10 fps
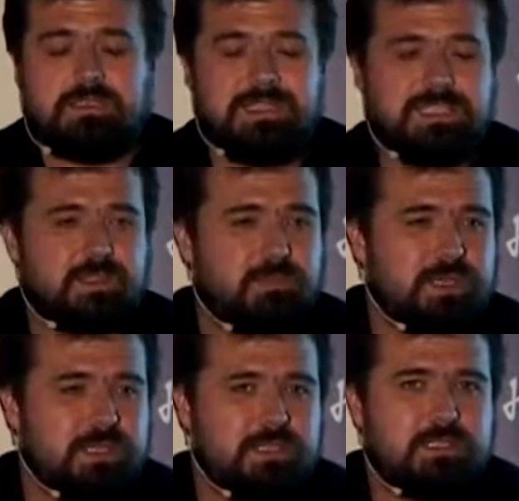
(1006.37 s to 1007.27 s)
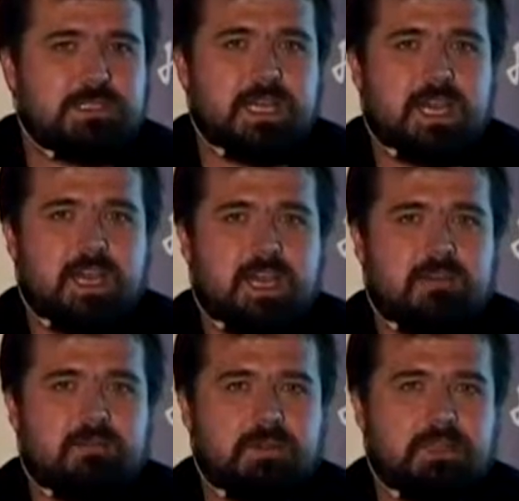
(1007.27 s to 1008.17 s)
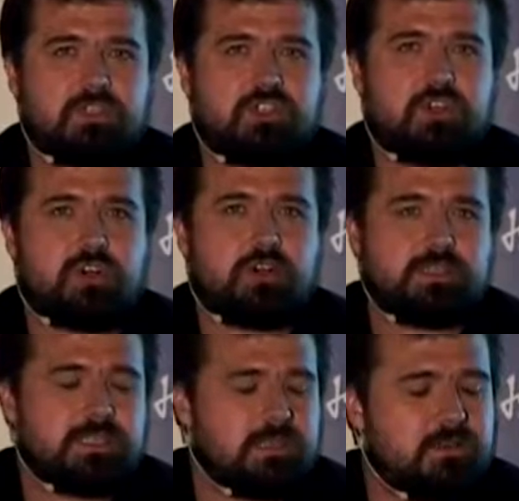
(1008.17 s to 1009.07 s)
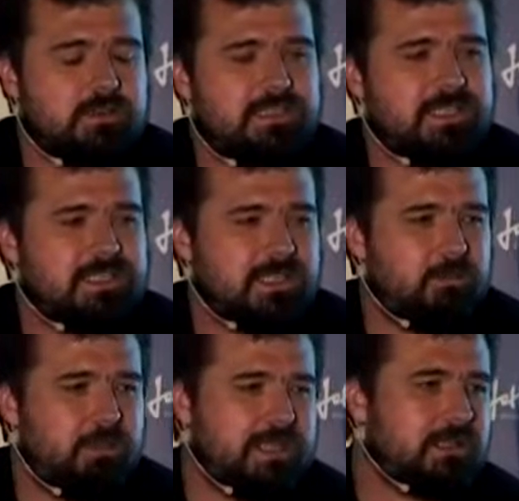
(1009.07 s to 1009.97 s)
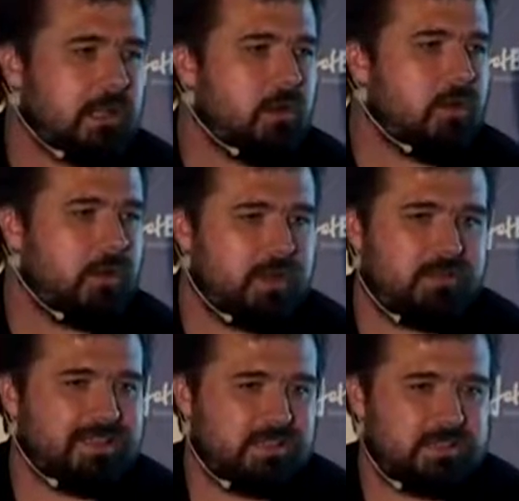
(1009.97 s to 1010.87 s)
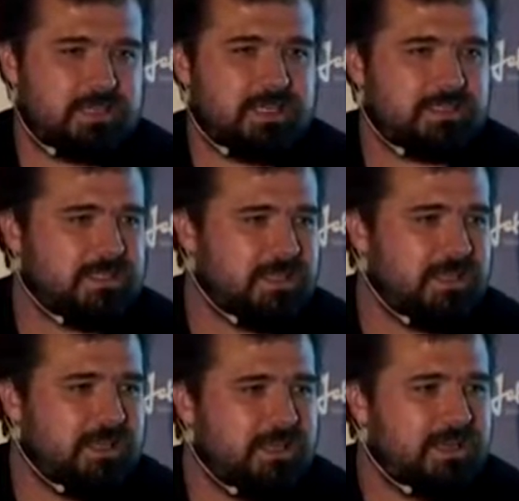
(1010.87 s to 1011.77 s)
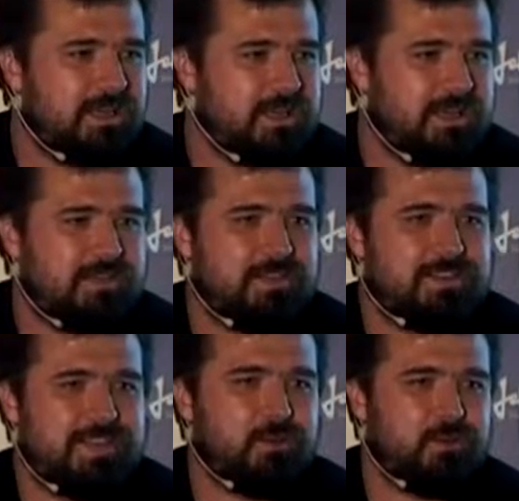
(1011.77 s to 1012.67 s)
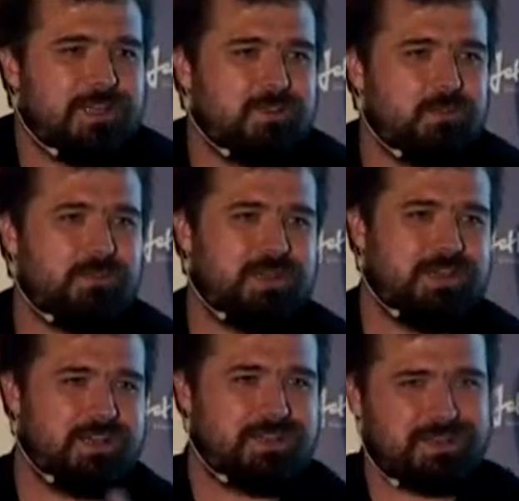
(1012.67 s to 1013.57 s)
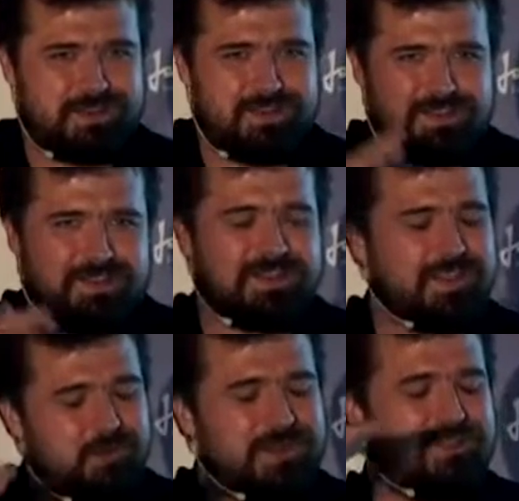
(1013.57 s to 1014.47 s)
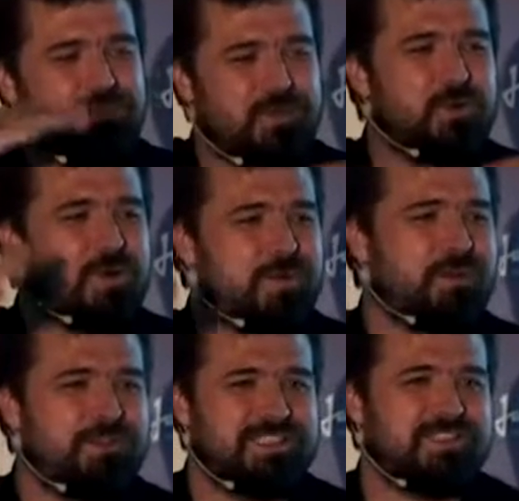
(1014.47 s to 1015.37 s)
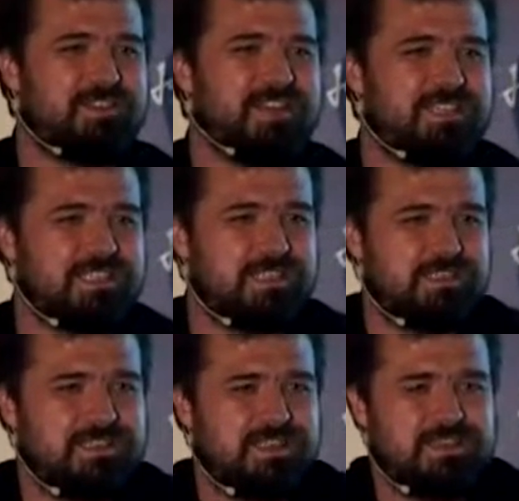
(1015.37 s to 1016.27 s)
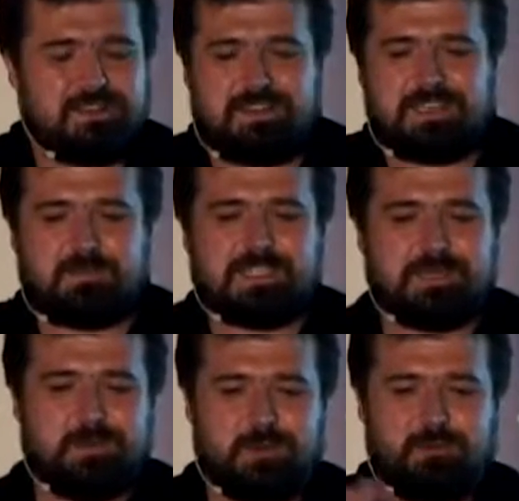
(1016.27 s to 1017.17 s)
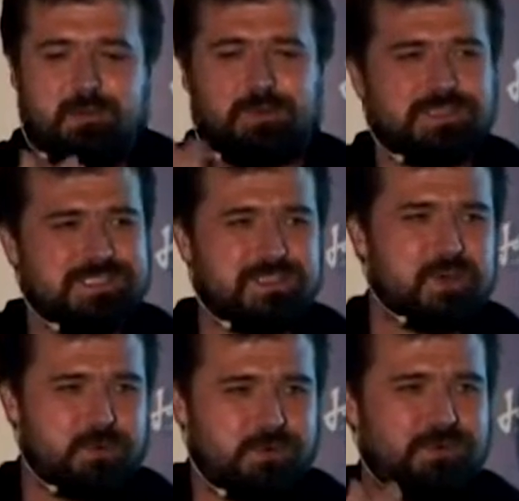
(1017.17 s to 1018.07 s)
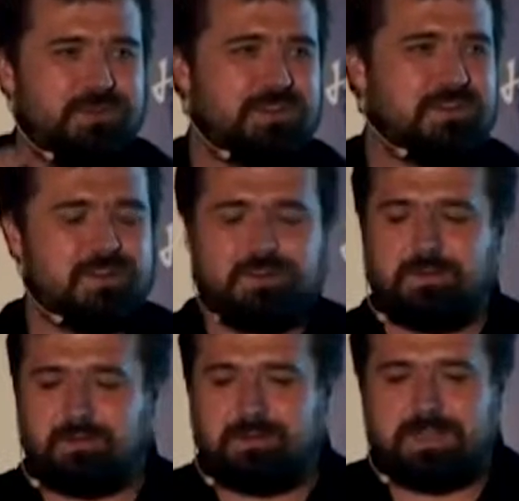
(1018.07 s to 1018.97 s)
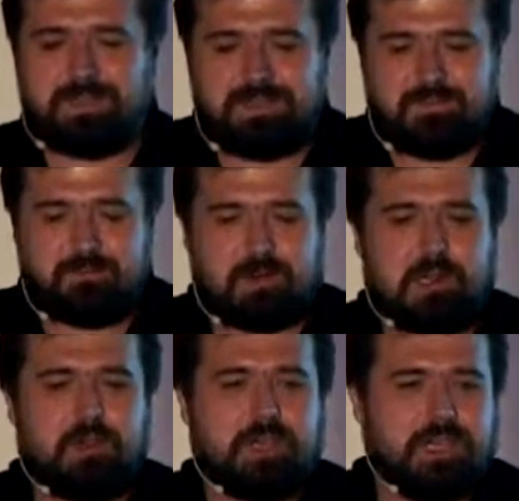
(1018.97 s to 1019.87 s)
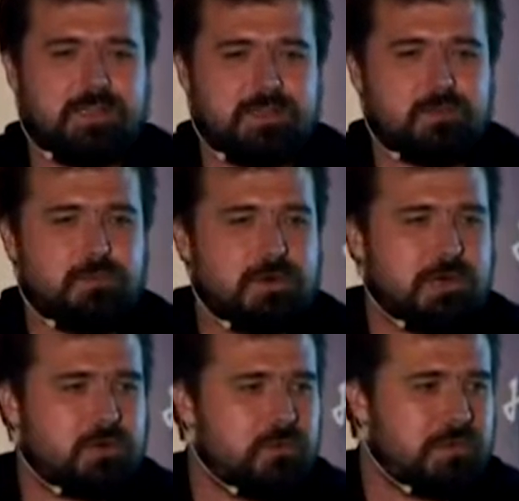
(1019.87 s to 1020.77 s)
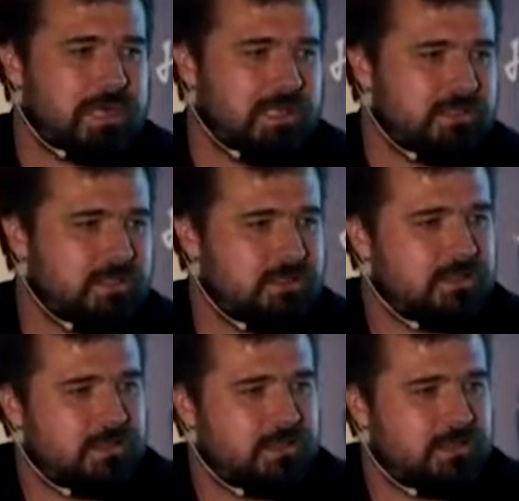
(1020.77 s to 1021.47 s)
DSPs, they have chars that are 16-bit long and things like that. And then you need to know about these things, and especially when you port this code. If you are lucky, the compiler complains.